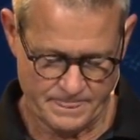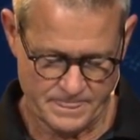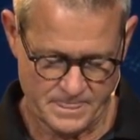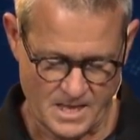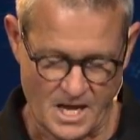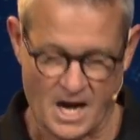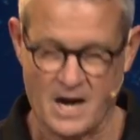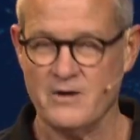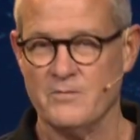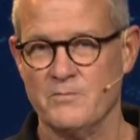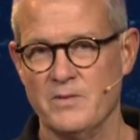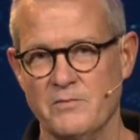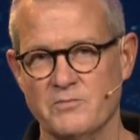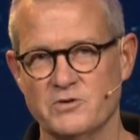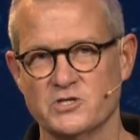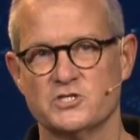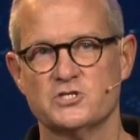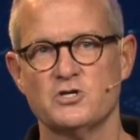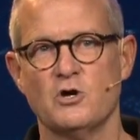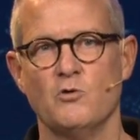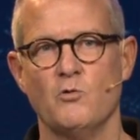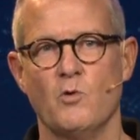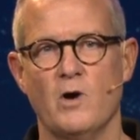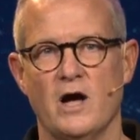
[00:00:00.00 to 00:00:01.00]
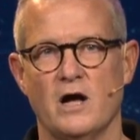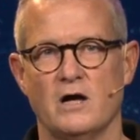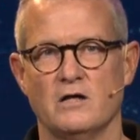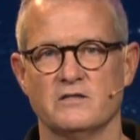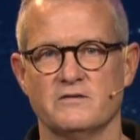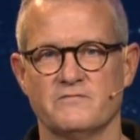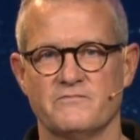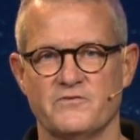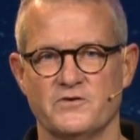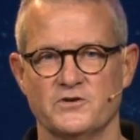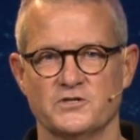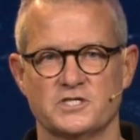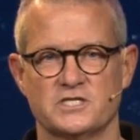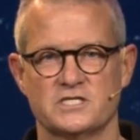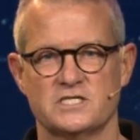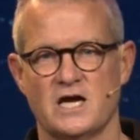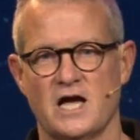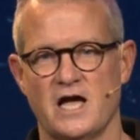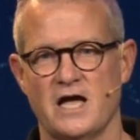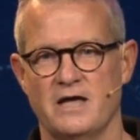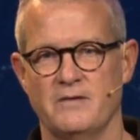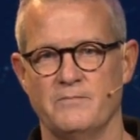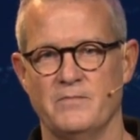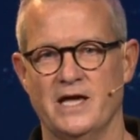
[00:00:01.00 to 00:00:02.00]
I remember so well the first
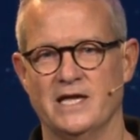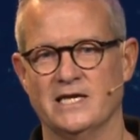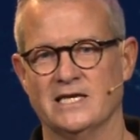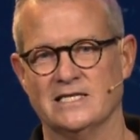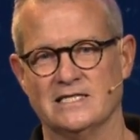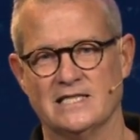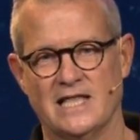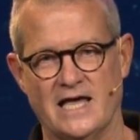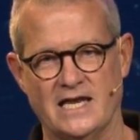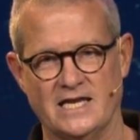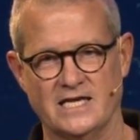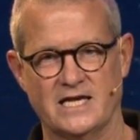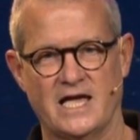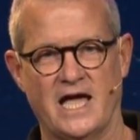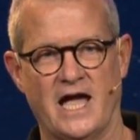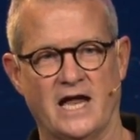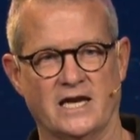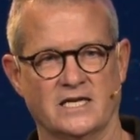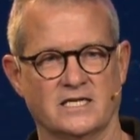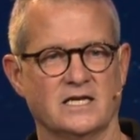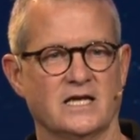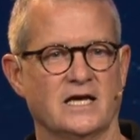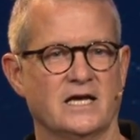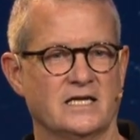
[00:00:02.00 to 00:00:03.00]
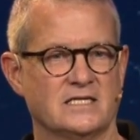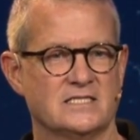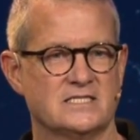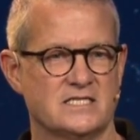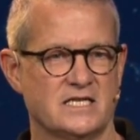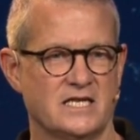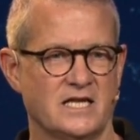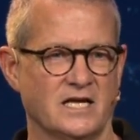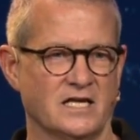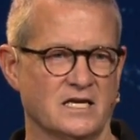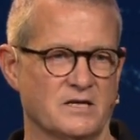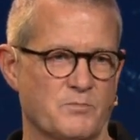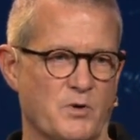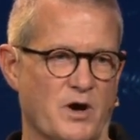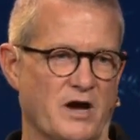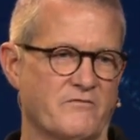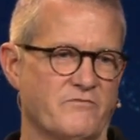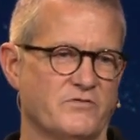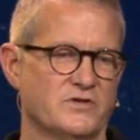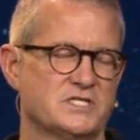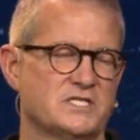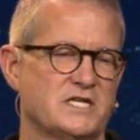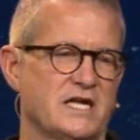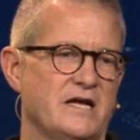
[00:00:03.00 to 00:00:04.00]
time in Atlantic Canada, sitting at a
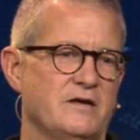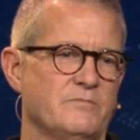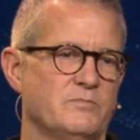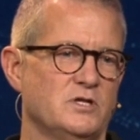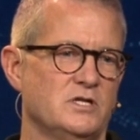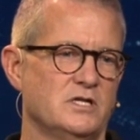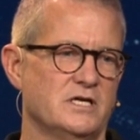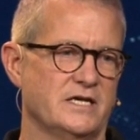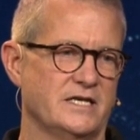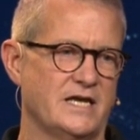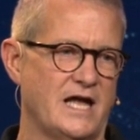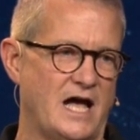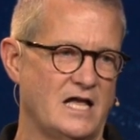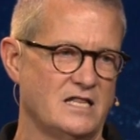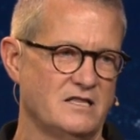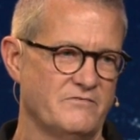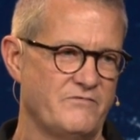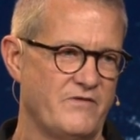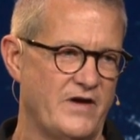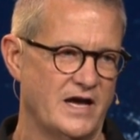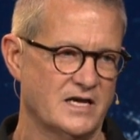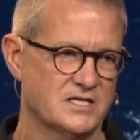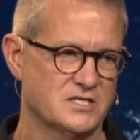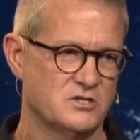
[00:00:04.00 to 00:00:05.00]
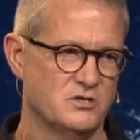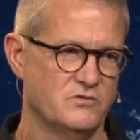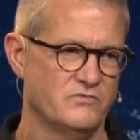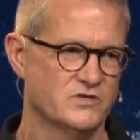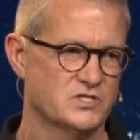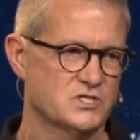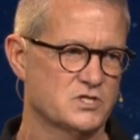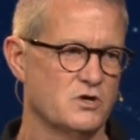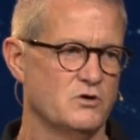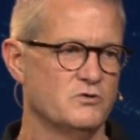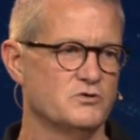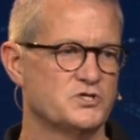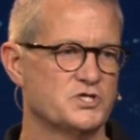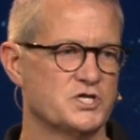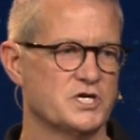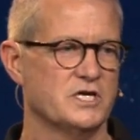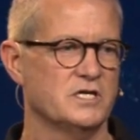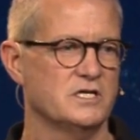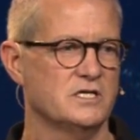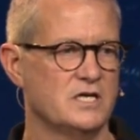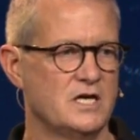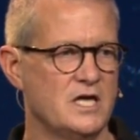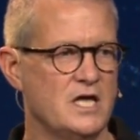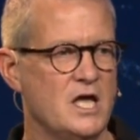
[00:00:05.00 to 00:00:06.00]
breakfast table in Halifax, Nova
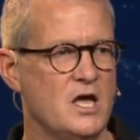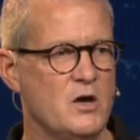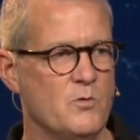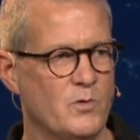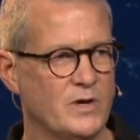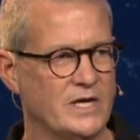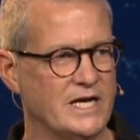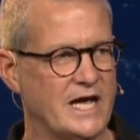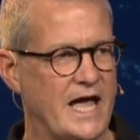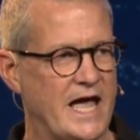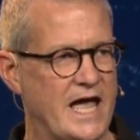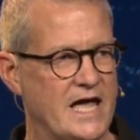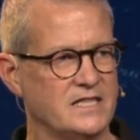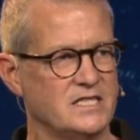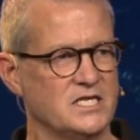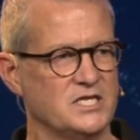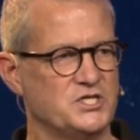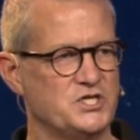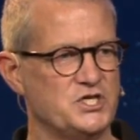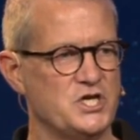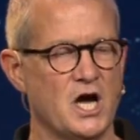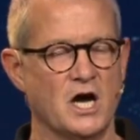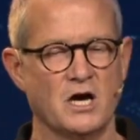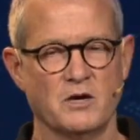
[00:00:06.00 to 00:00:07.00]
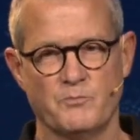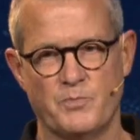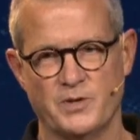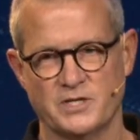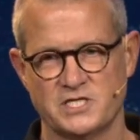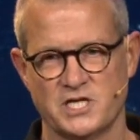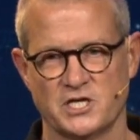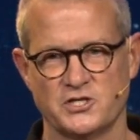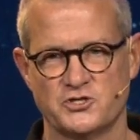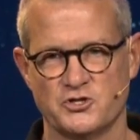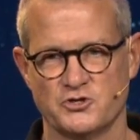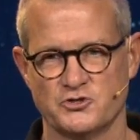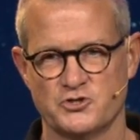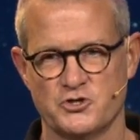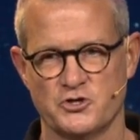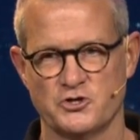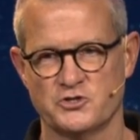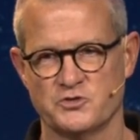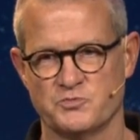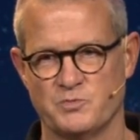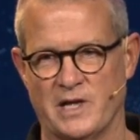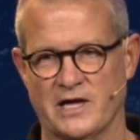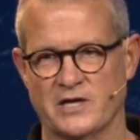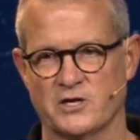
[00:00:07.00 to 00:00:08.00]
Scotia, when I had this young potential
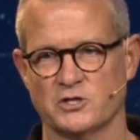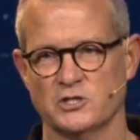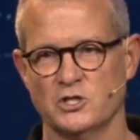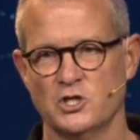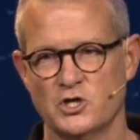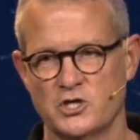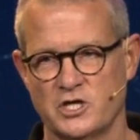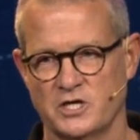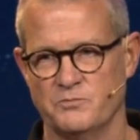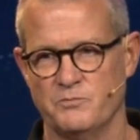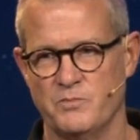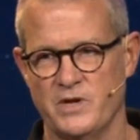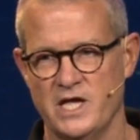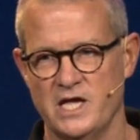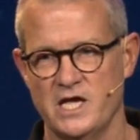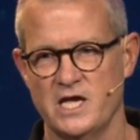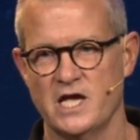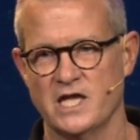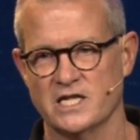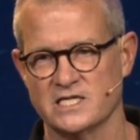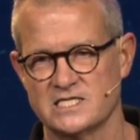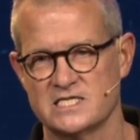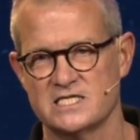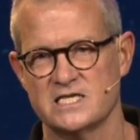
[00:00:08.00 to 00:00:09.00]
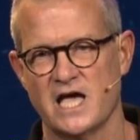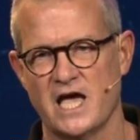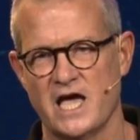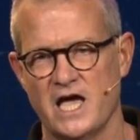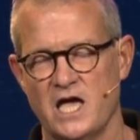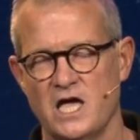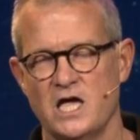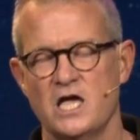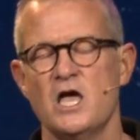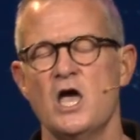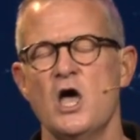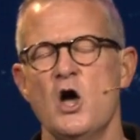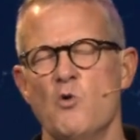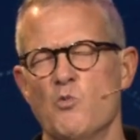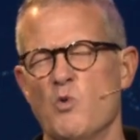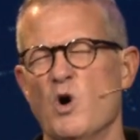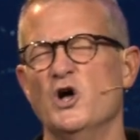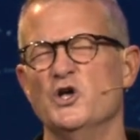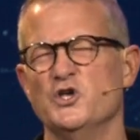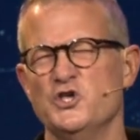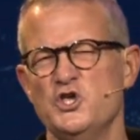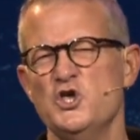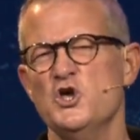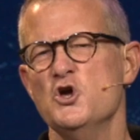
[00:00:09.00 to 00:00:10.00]
church planter look at me and say,
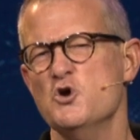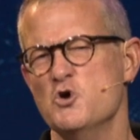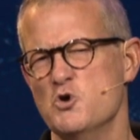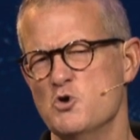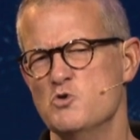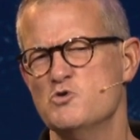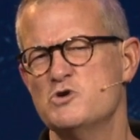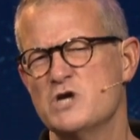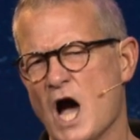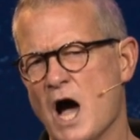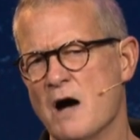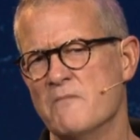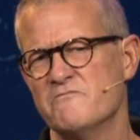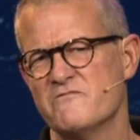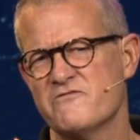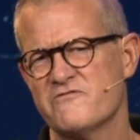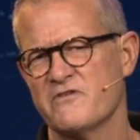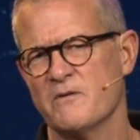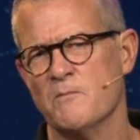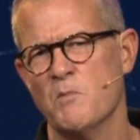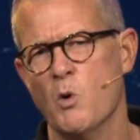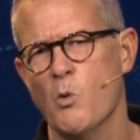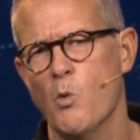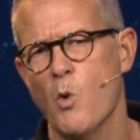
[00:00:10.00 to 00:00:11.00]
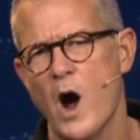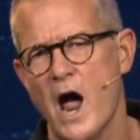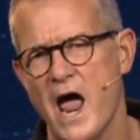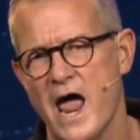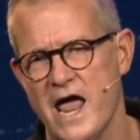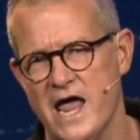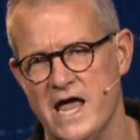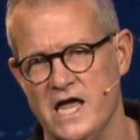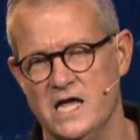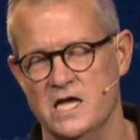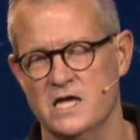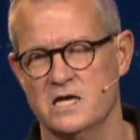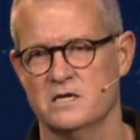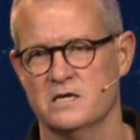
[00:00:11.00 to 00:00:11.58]
well, you come from away.